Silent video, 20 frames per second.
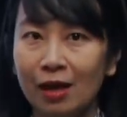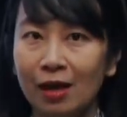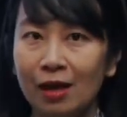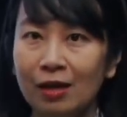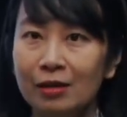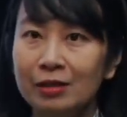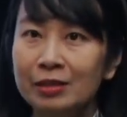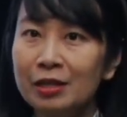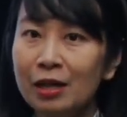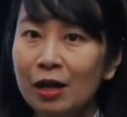
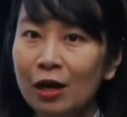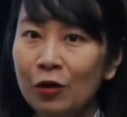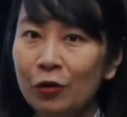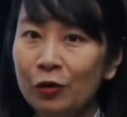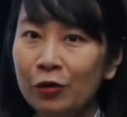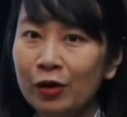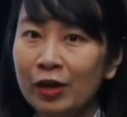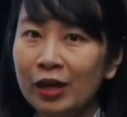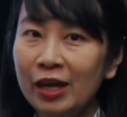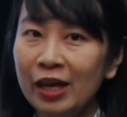
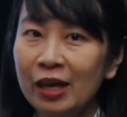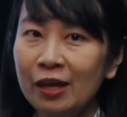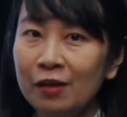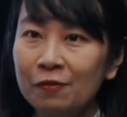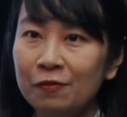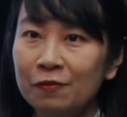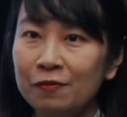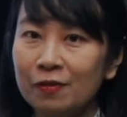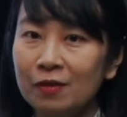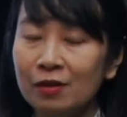So
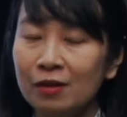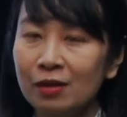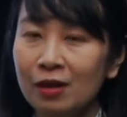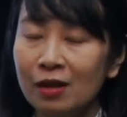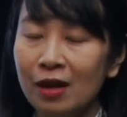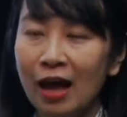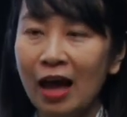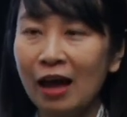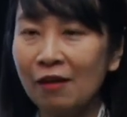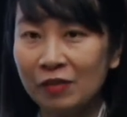if
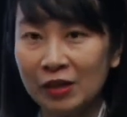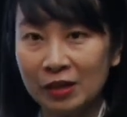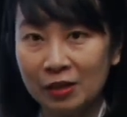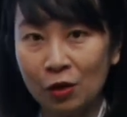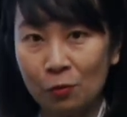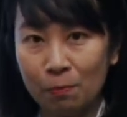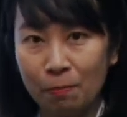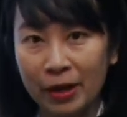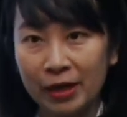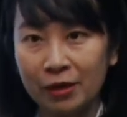having
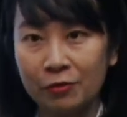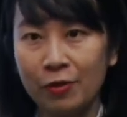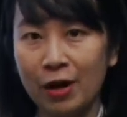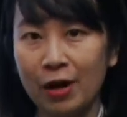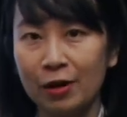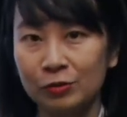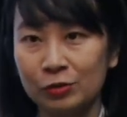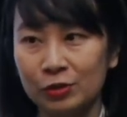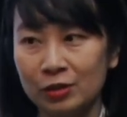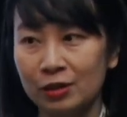no
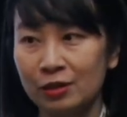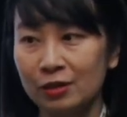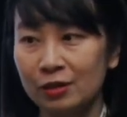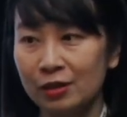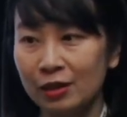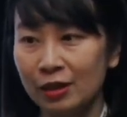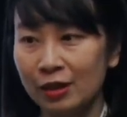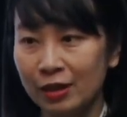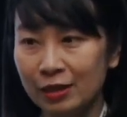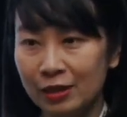background
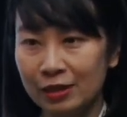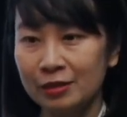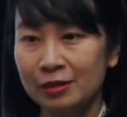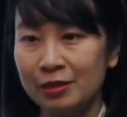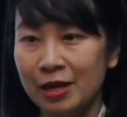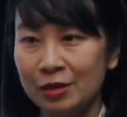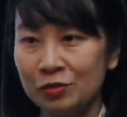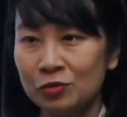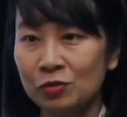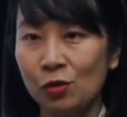in
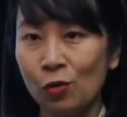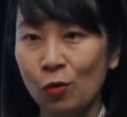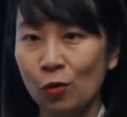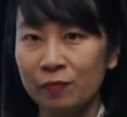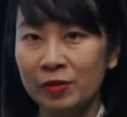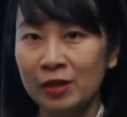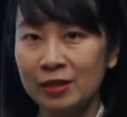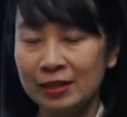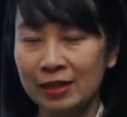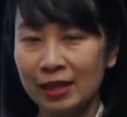international law of
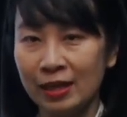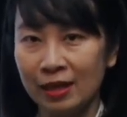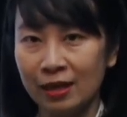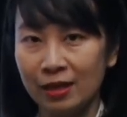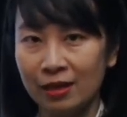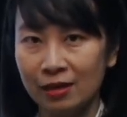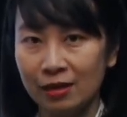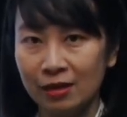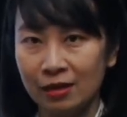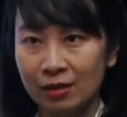the
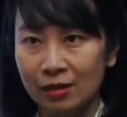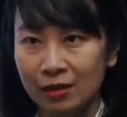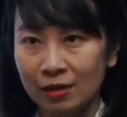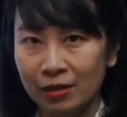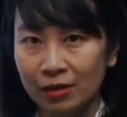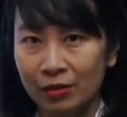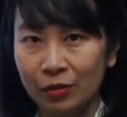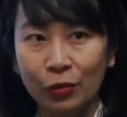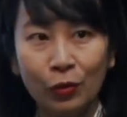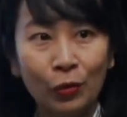sea,
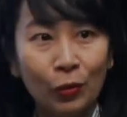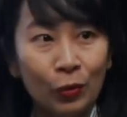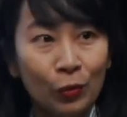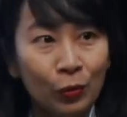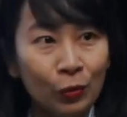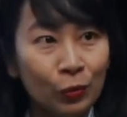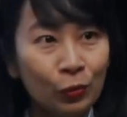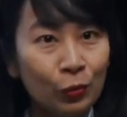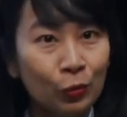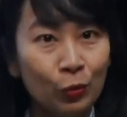
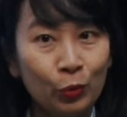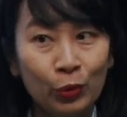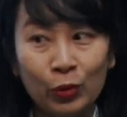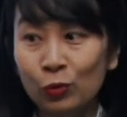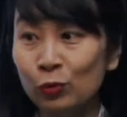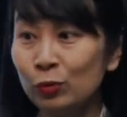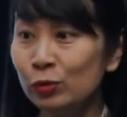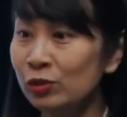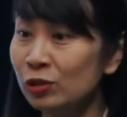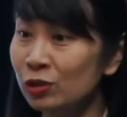who
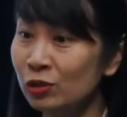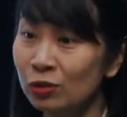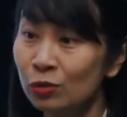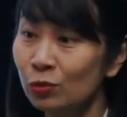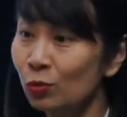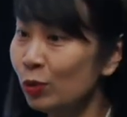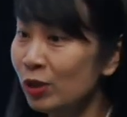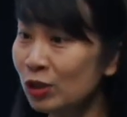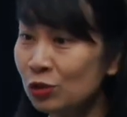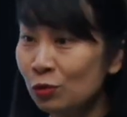
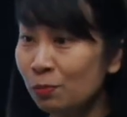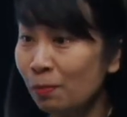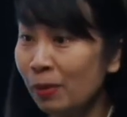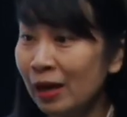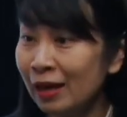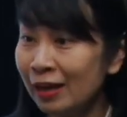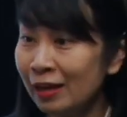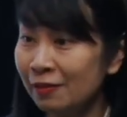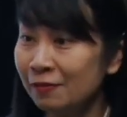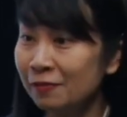we should
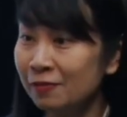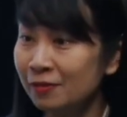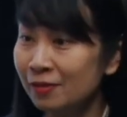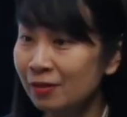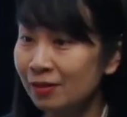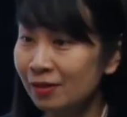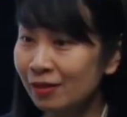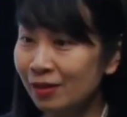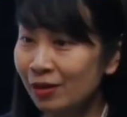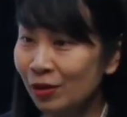believe?
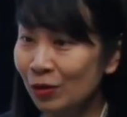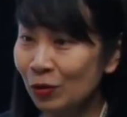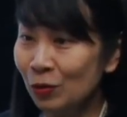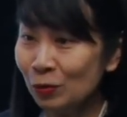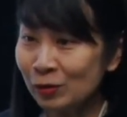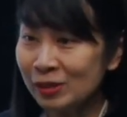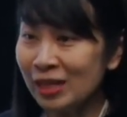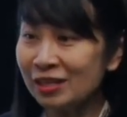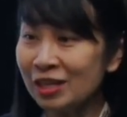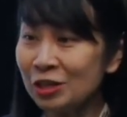Who
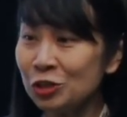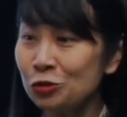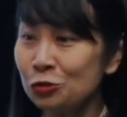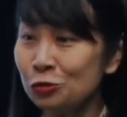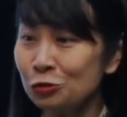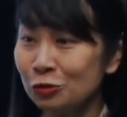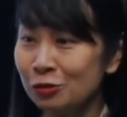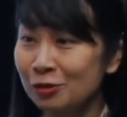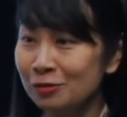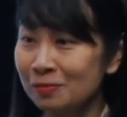say the
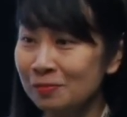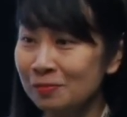truth?